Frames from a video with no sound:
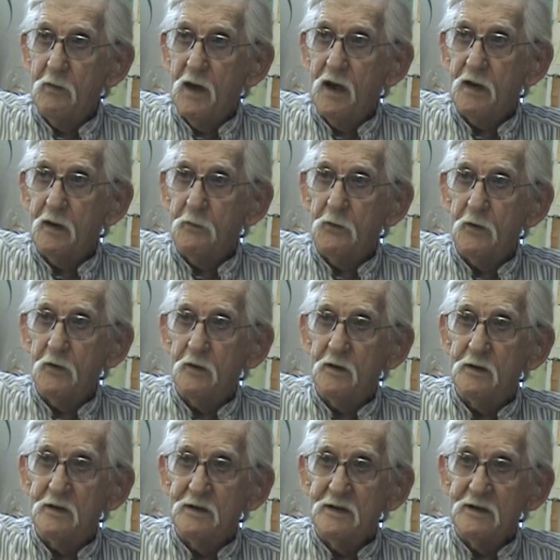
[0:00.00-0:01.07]
back up here,
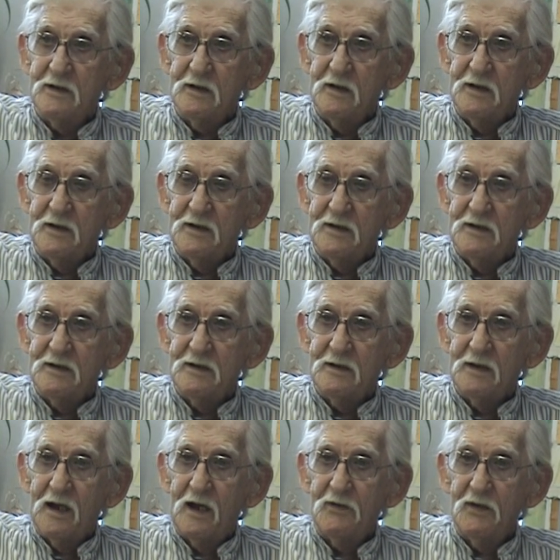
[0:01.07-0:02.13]

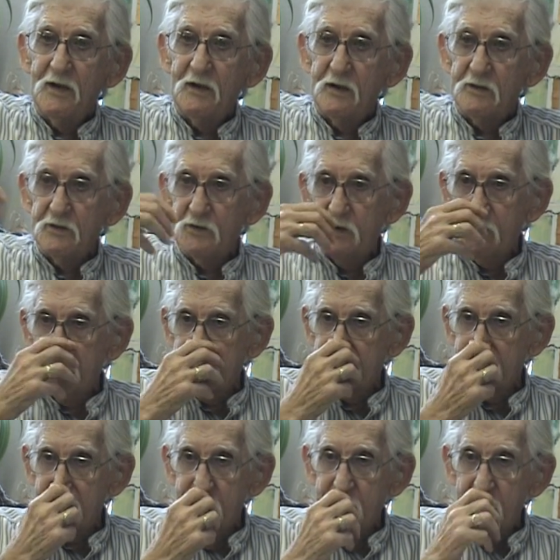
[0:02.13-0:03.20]
I think on
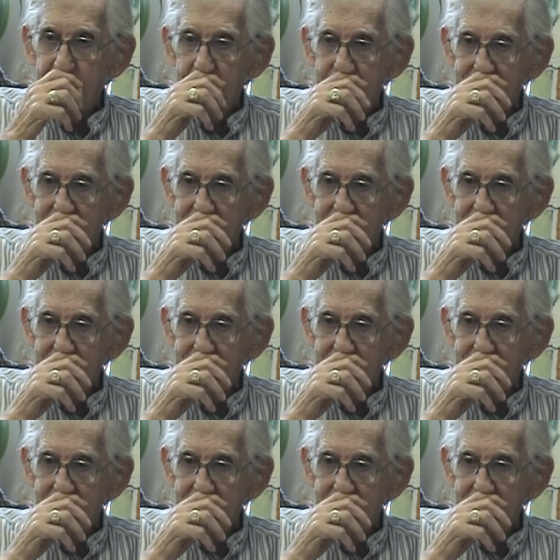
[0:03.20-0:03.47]
Genesee,